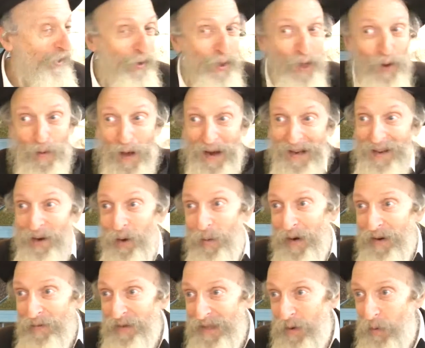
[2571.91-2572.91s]
or they want to
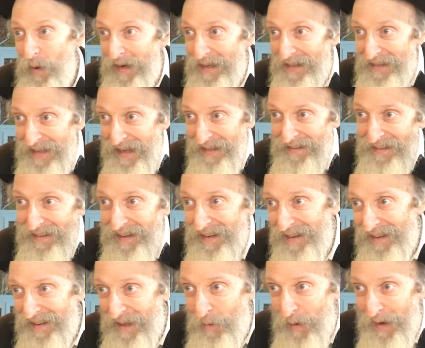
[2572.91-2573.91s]
whatever they want
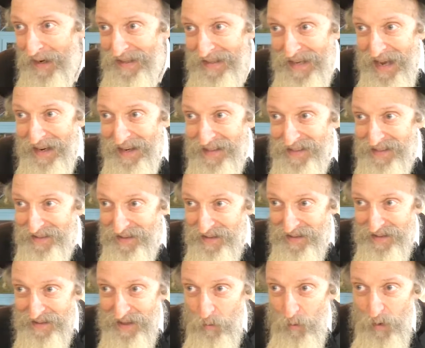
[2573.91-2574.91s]
to get us
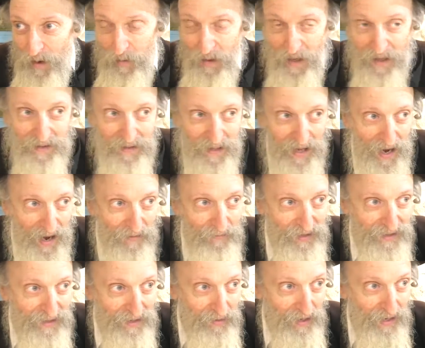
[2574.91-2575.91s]
in some way because they have
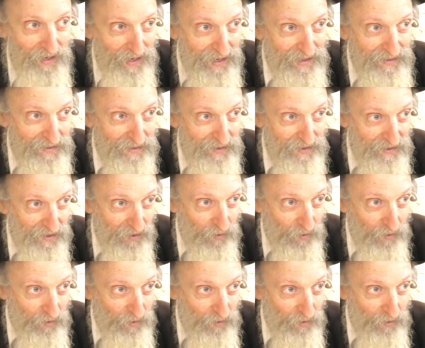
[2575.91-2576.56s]
this thing against us,